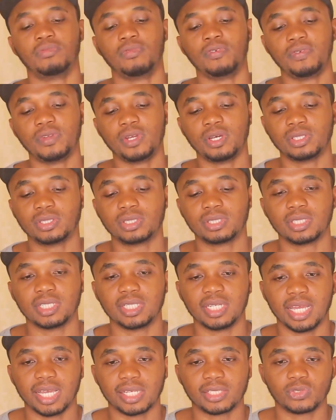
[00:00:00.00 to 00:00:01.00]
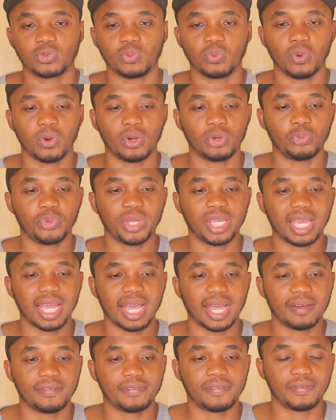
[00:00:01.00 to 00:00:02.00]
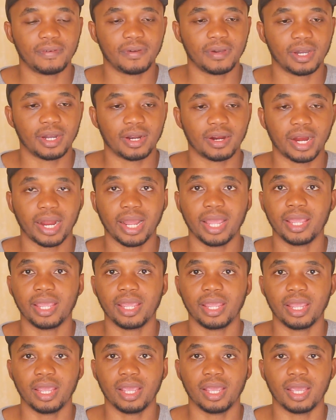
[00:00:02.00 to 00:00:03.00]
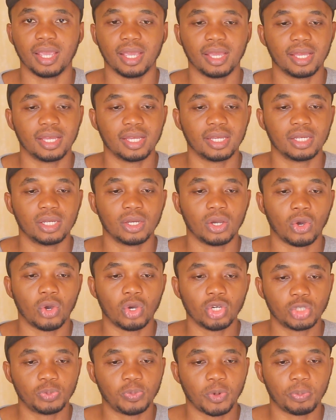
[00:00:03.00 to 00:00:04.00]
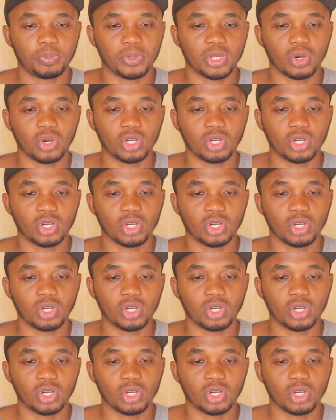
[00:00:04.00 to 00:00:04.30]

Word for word: Moving on to the next one, we have right here Osh Poppy.